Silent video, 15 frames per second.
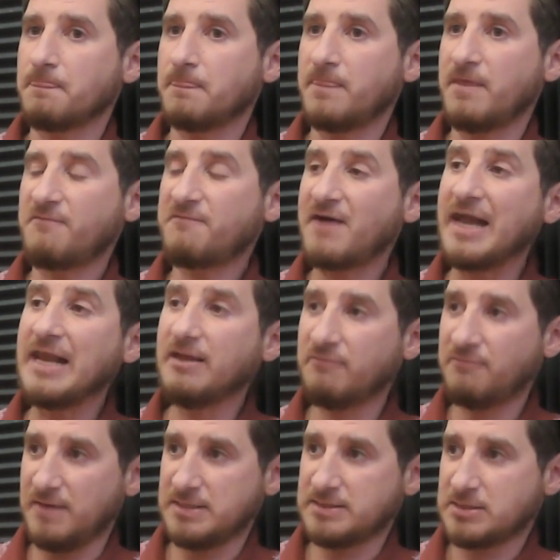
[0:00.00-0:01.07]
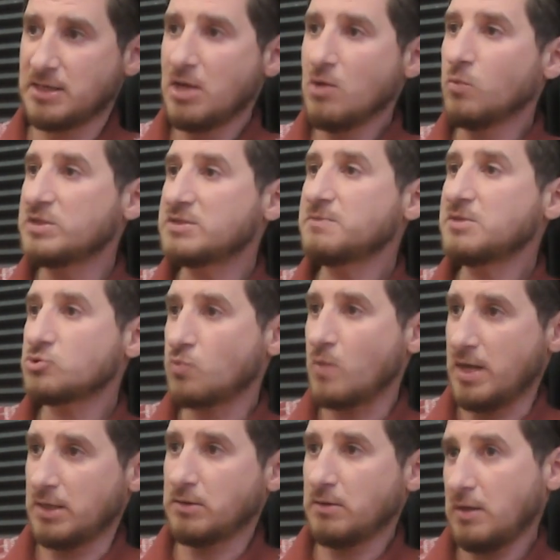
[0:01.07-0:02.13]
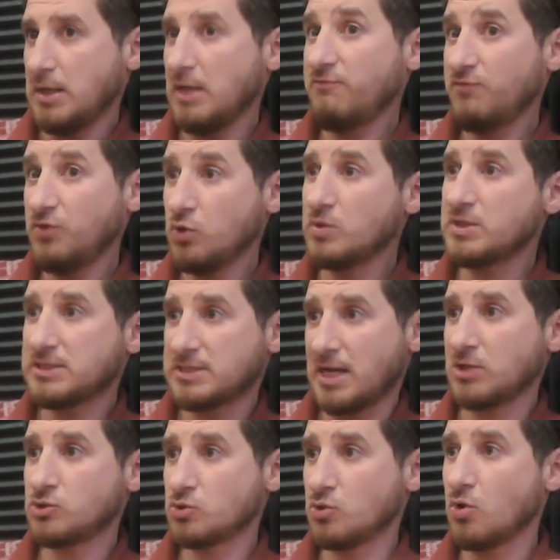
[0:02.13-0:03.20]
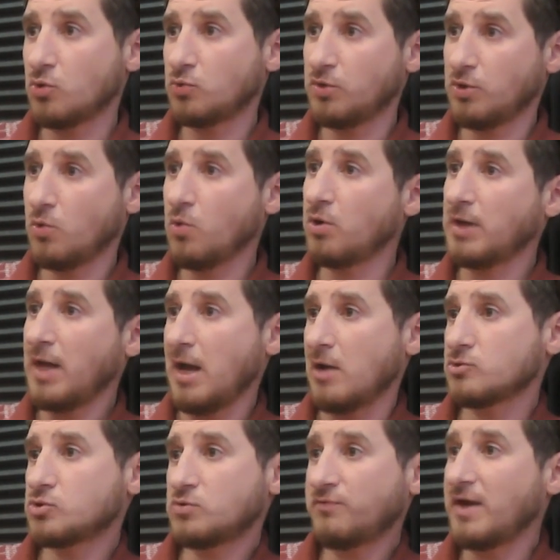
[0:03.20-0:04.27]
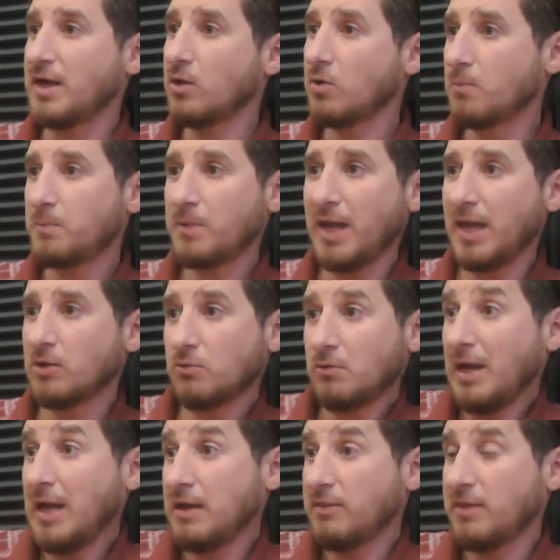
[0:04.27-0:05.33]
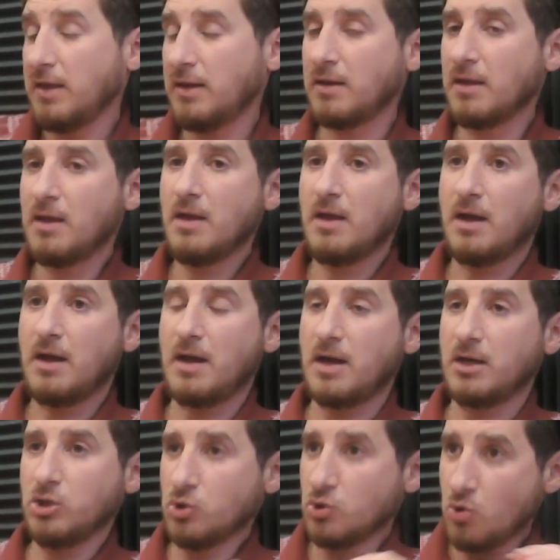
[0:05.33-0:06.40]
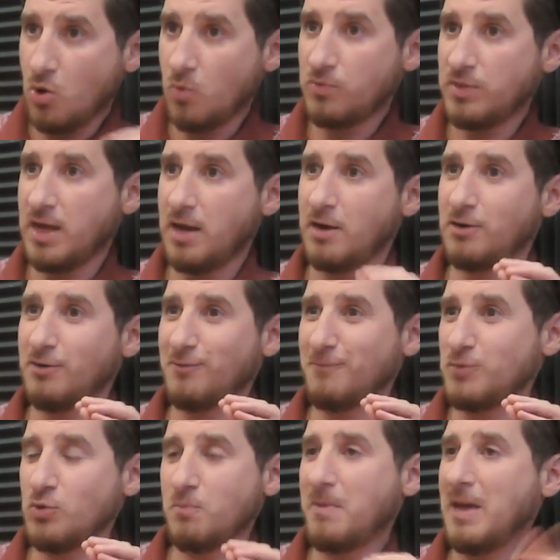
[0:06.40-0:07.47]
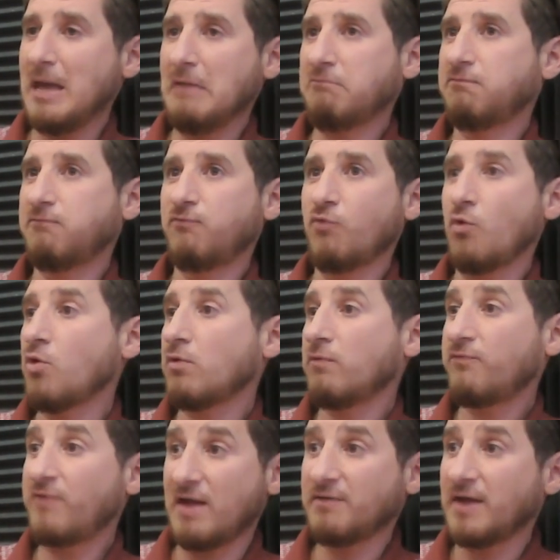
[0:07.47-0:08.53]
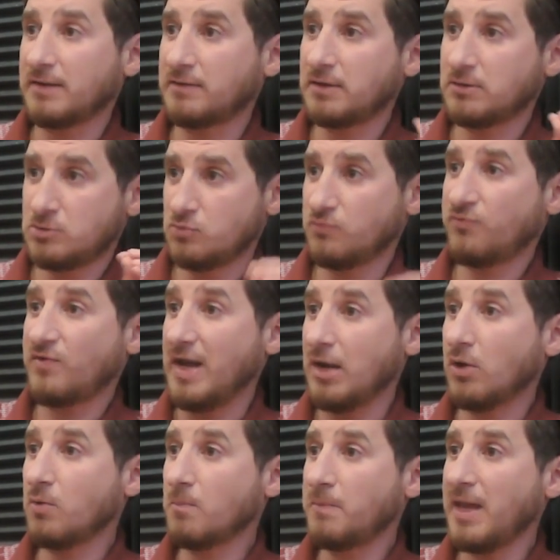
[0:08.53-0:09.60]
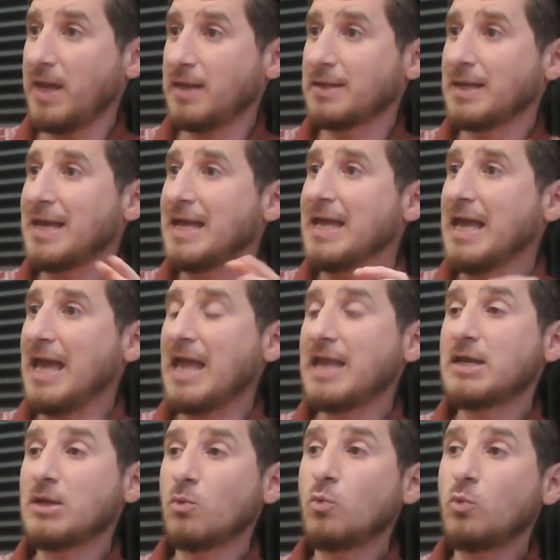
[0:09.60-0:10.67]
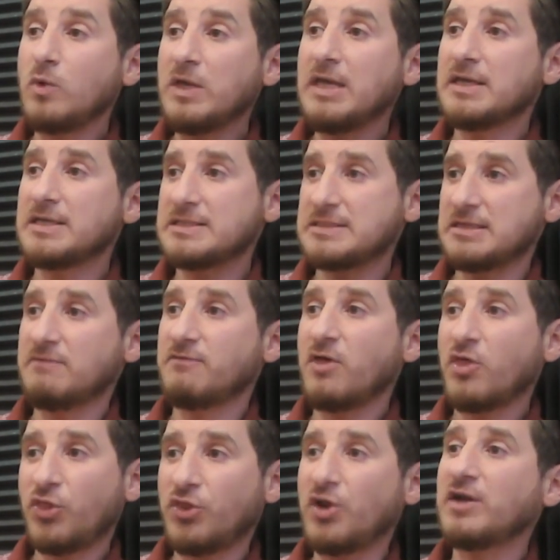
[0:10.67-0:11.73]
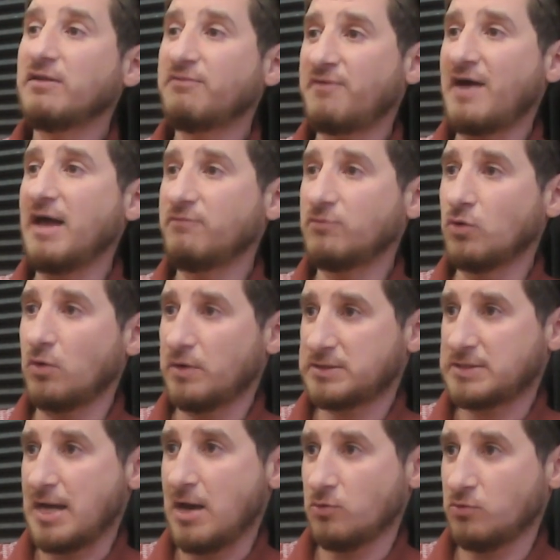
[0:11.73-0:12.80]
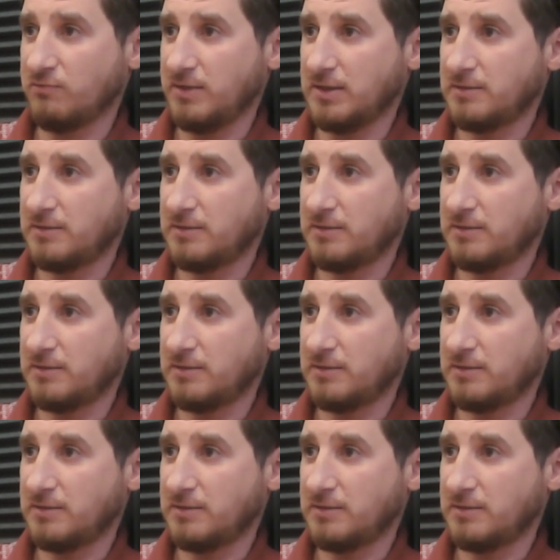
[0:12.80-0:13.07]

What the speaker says: the filing fees, which means what? If you decide to go to the courthouse to file a complaint or anything, you go there, you pay $400 or $500 to file a complaint, and we receive $35 out of it.